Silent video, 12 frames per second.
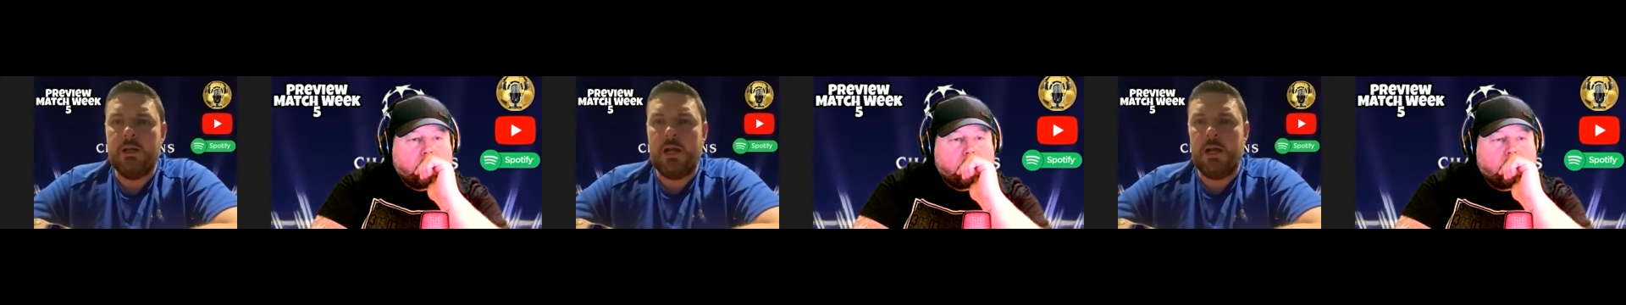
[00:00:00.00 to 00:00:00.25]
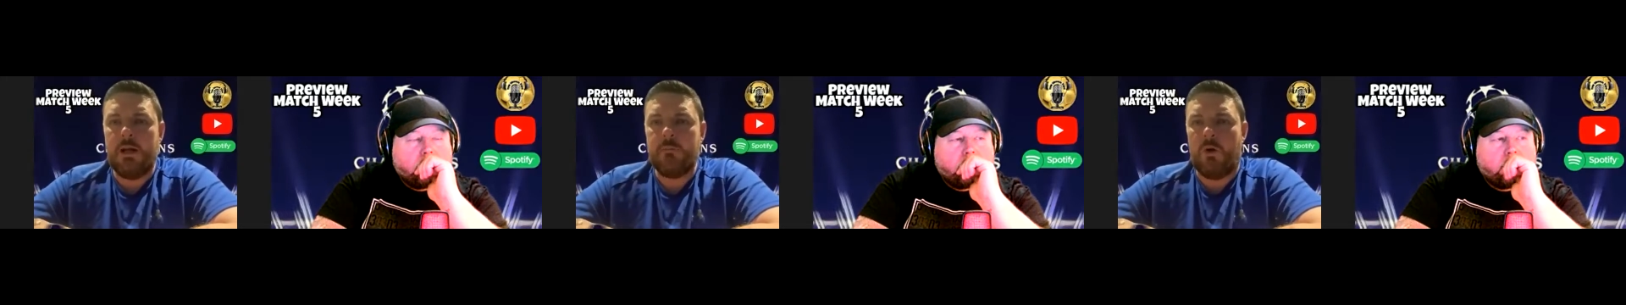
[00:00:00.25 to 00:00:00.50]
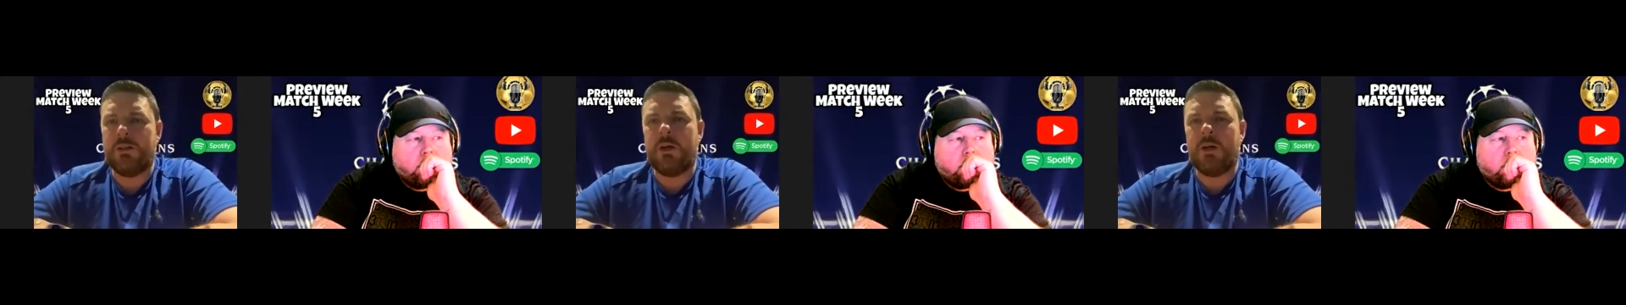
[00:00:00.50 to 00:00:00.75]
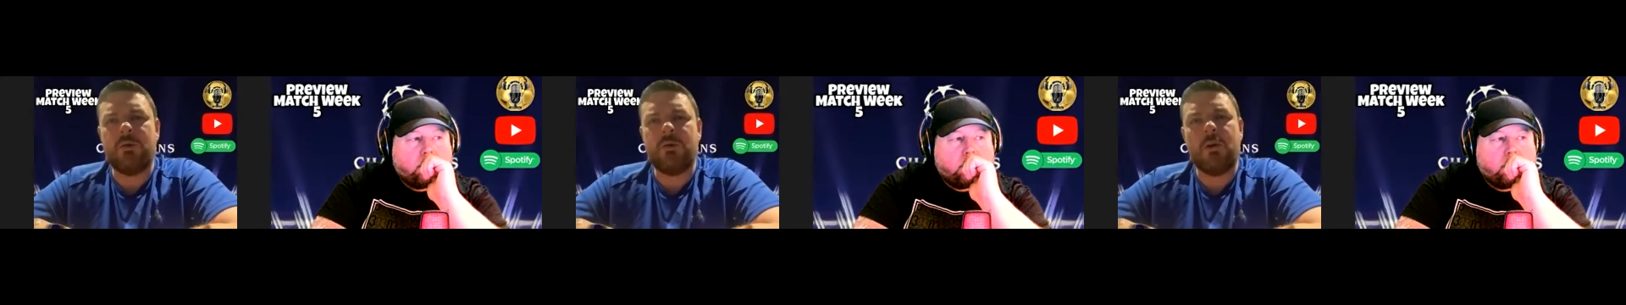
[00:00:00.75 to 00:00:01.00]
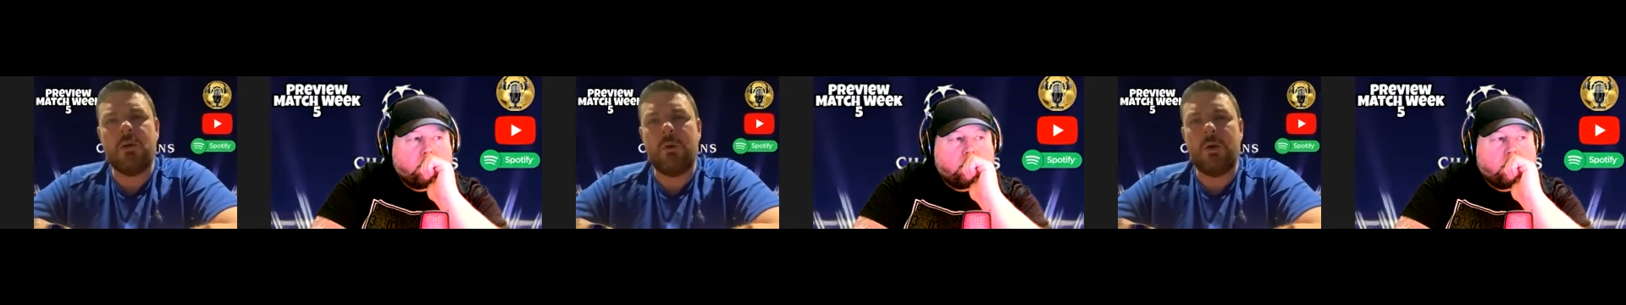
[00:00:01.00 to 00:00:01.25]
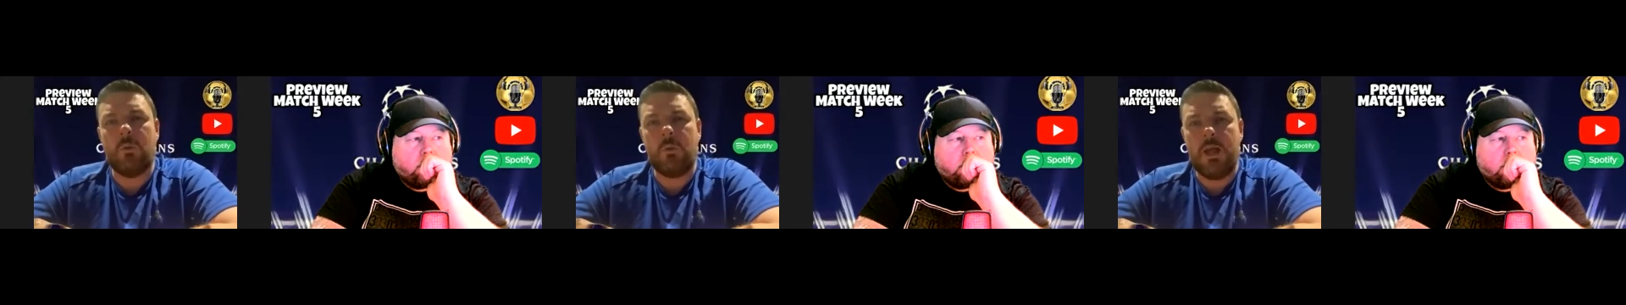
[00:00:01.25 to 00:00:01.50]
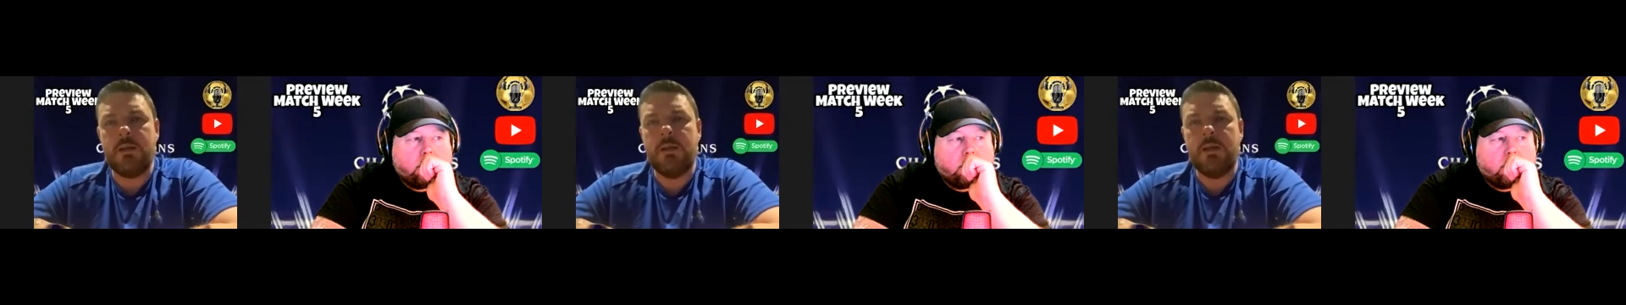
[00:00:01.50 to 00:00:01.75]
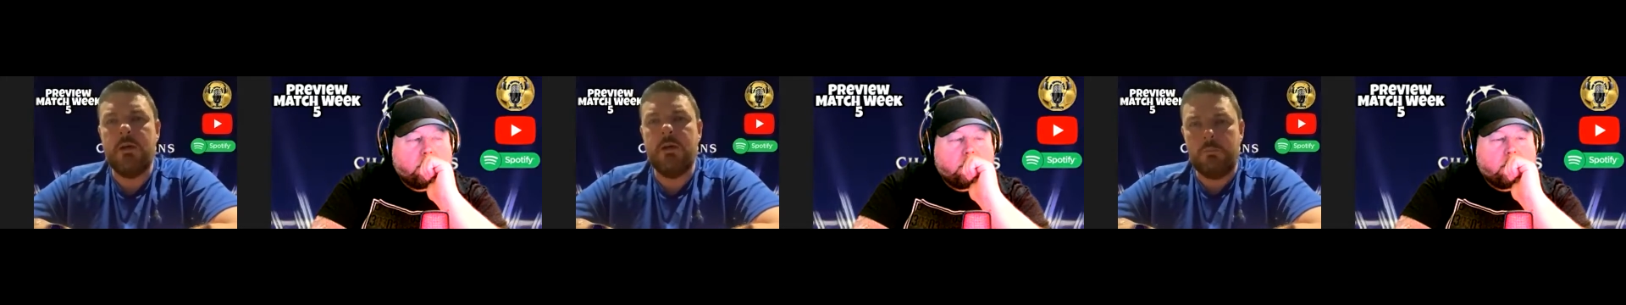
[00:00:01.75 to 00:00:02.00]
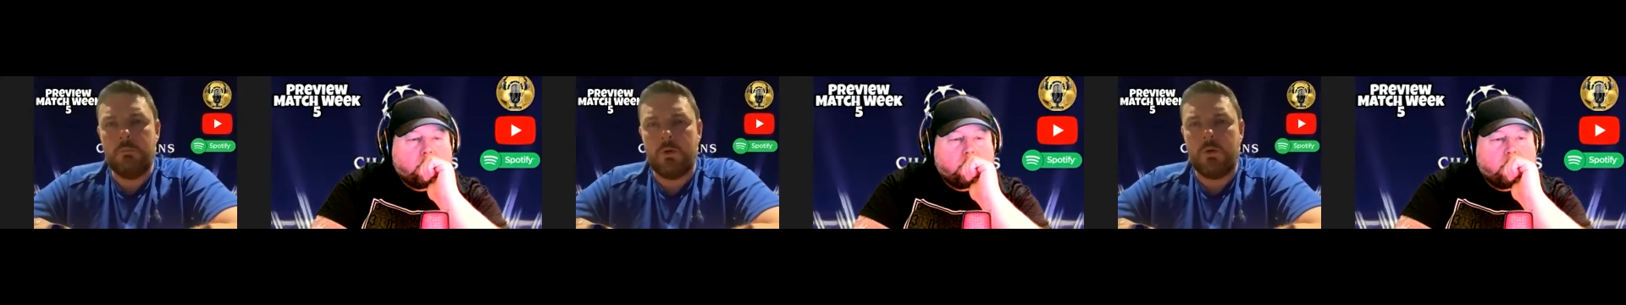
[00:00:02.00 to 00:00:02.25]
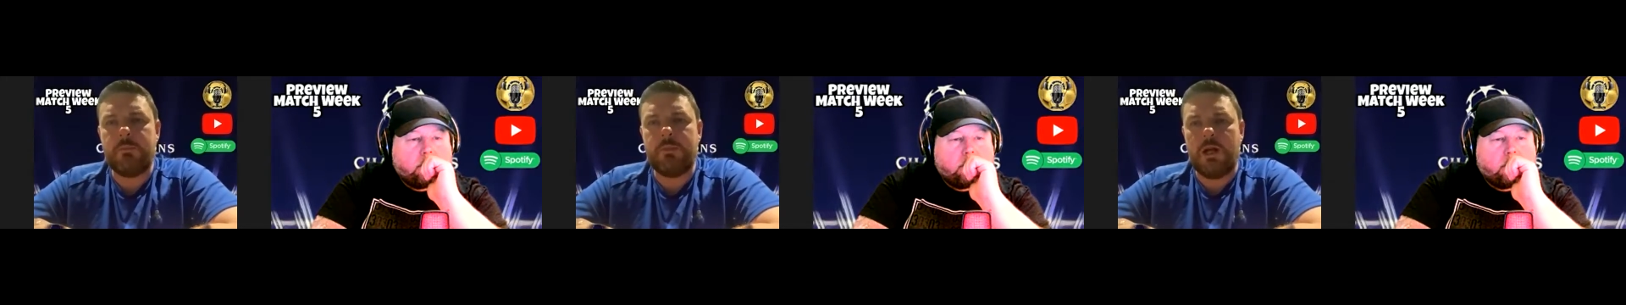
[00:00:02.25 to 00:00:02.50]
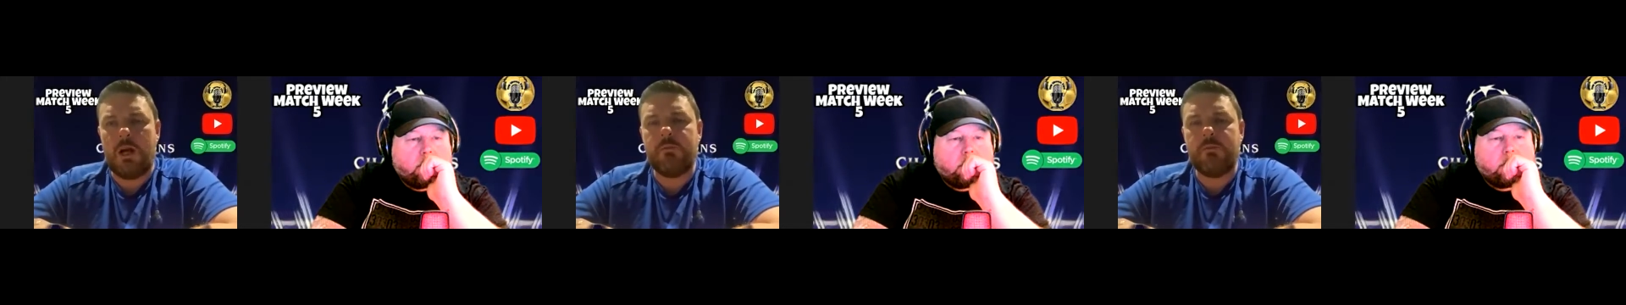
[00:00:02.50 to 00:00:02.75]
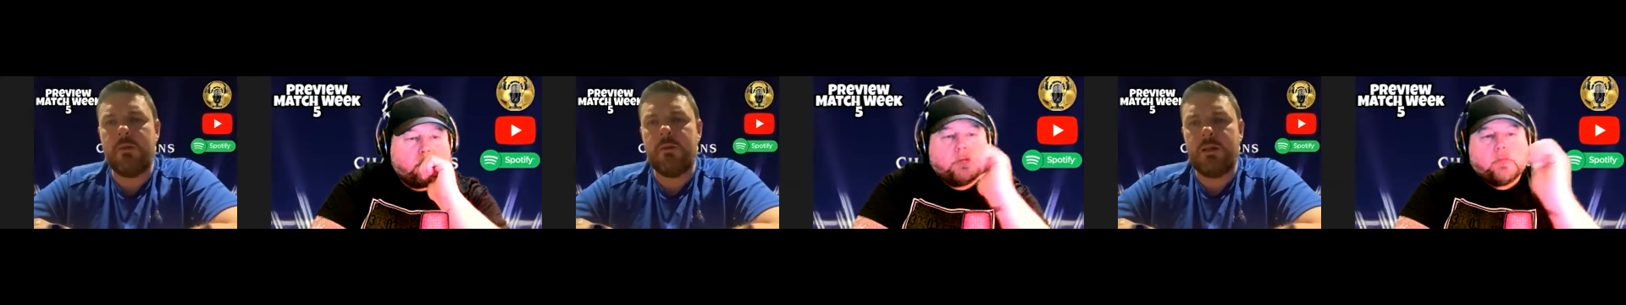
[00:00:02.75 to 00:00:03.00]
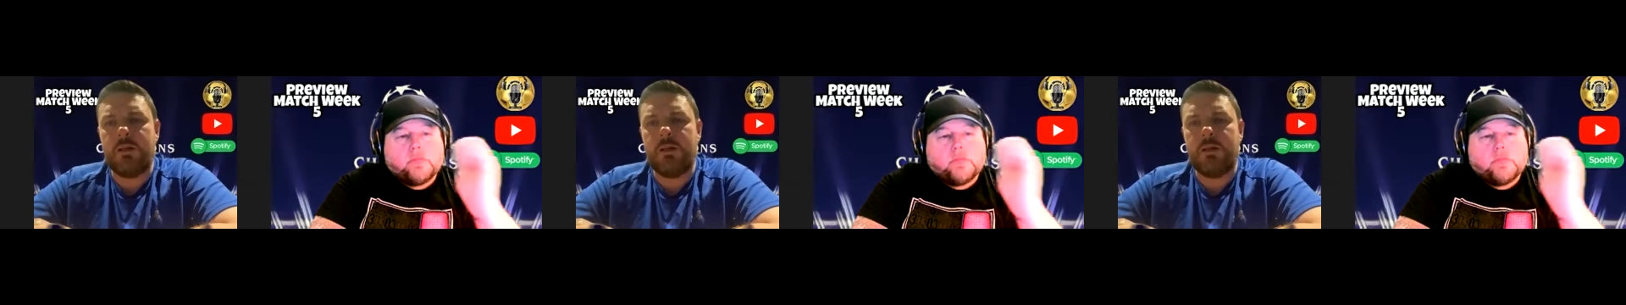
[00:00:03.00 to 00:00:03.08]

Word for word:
Speaker 1: Um, I don't think we'll win but I'd be confident we